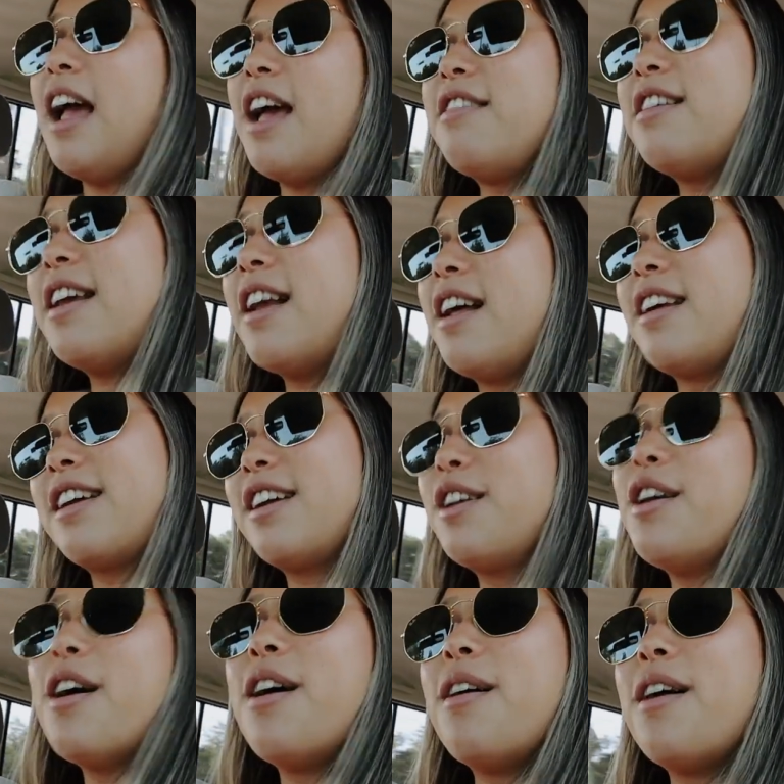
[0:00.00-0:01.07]
and then I, you
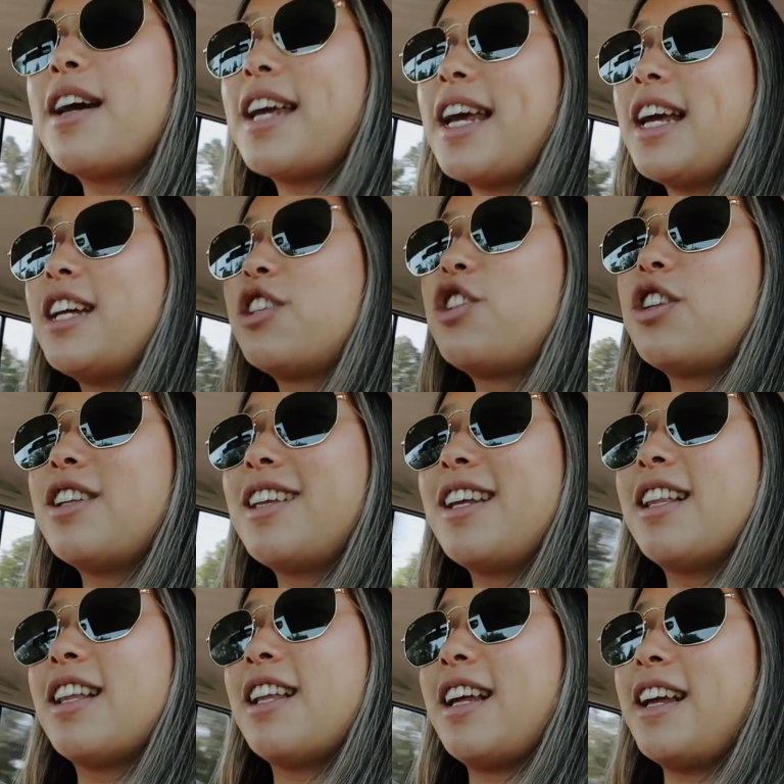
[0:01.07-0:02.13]
know,
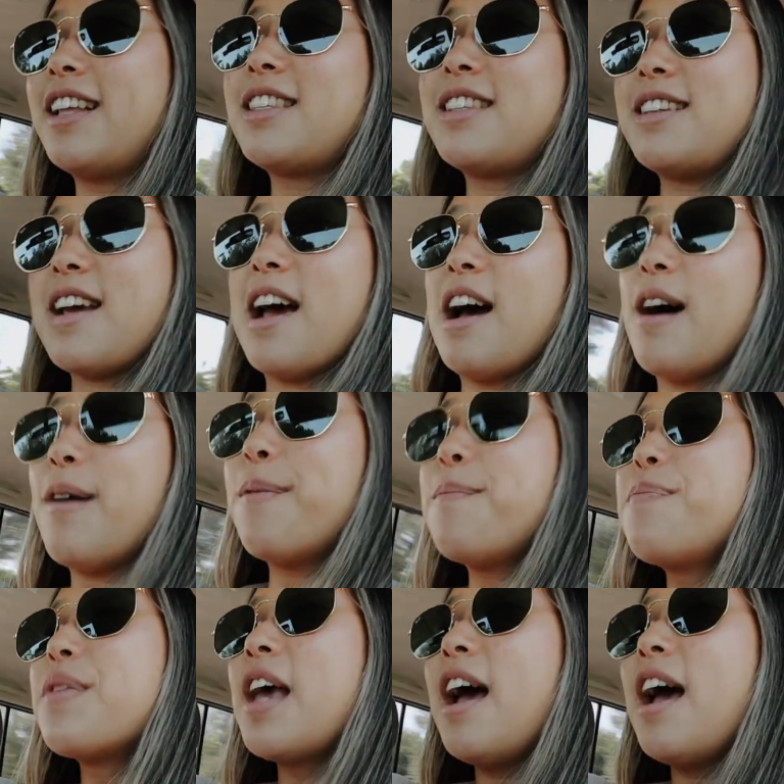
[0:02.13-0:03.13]
occasionally glance down,